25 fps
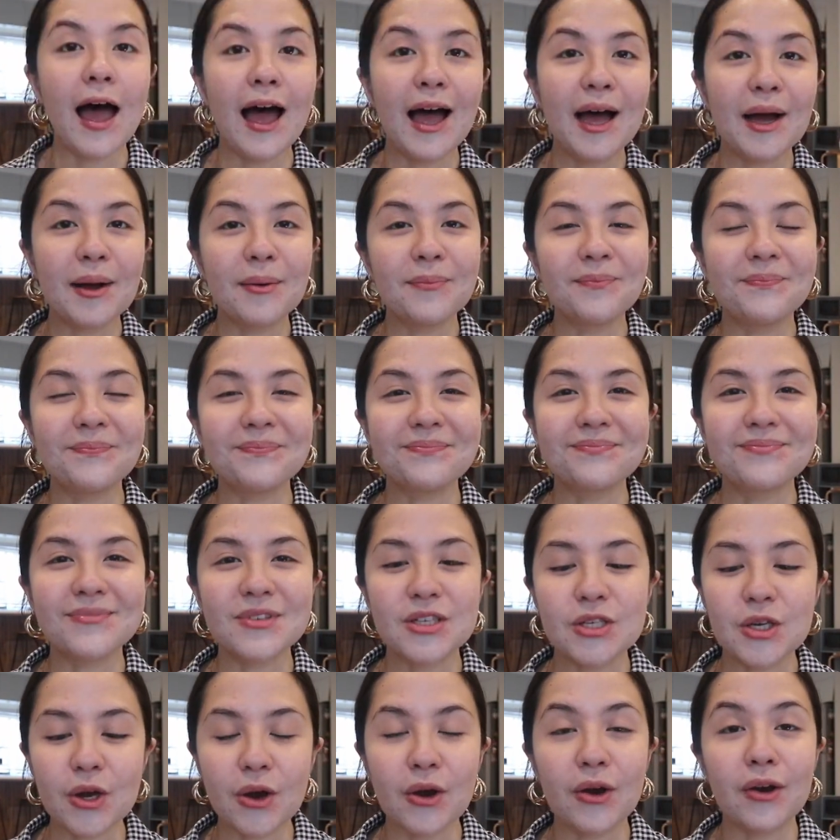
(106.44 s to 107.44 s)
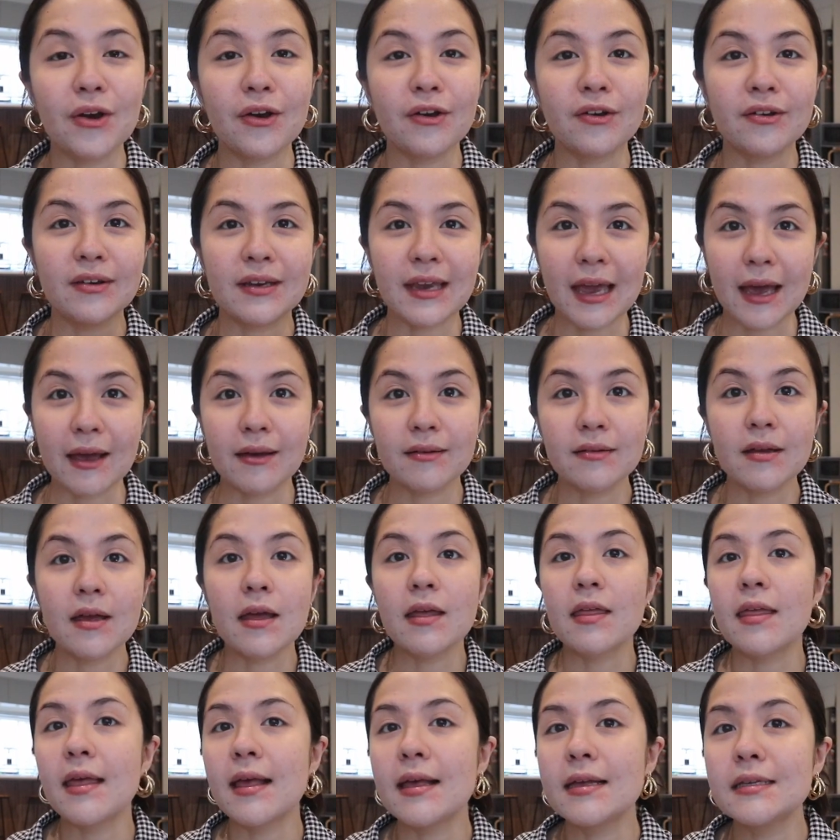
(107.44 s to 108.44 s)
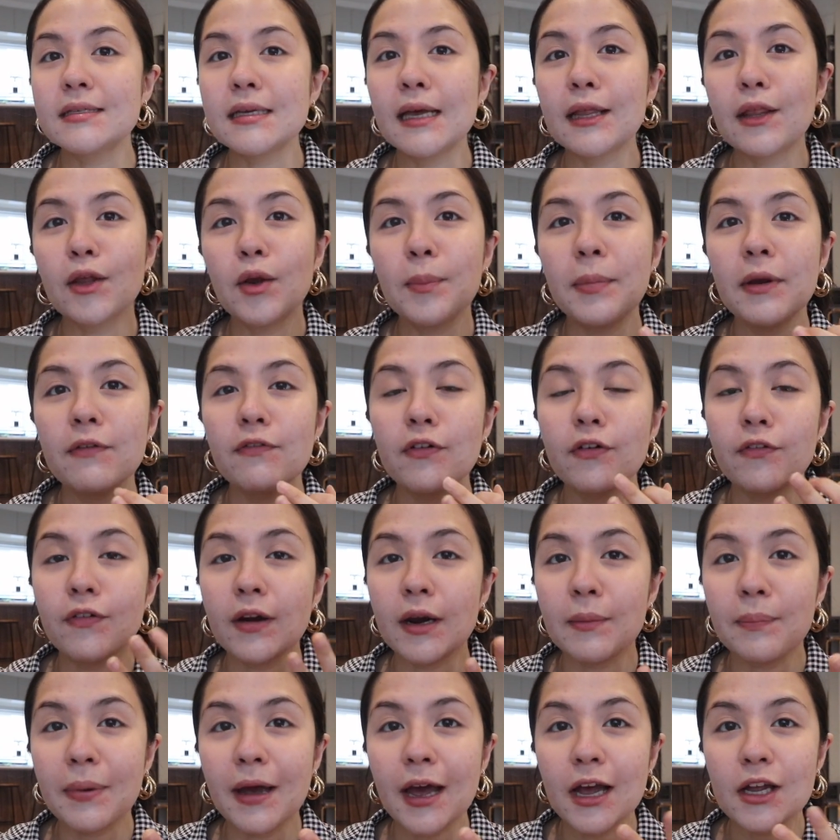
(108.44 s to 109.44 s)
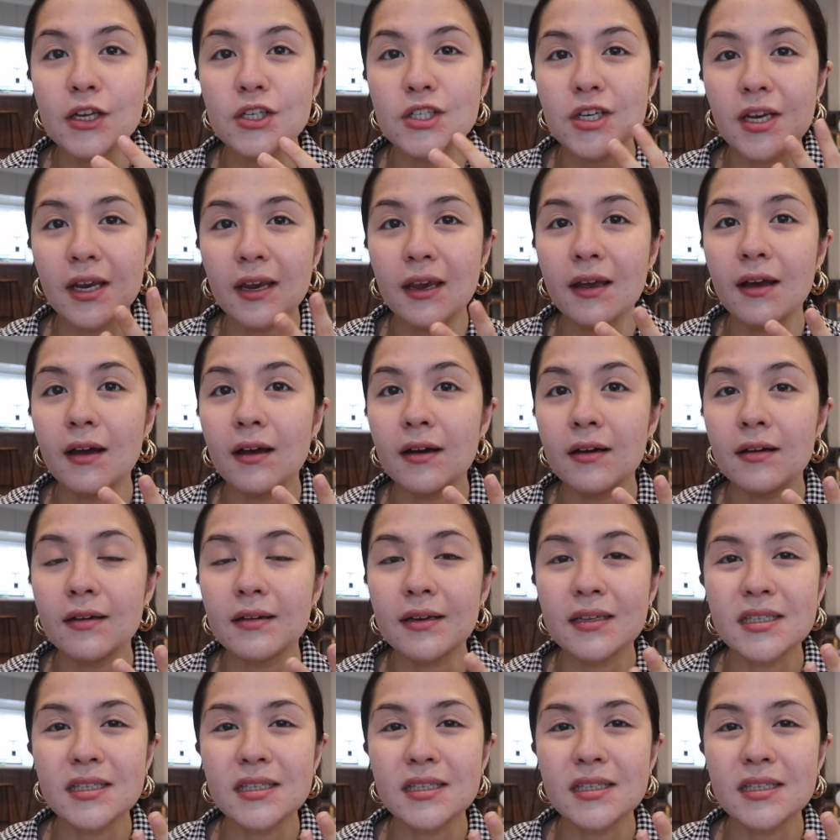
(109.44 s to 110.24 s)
So yeah, there's a little bit of a red patch here.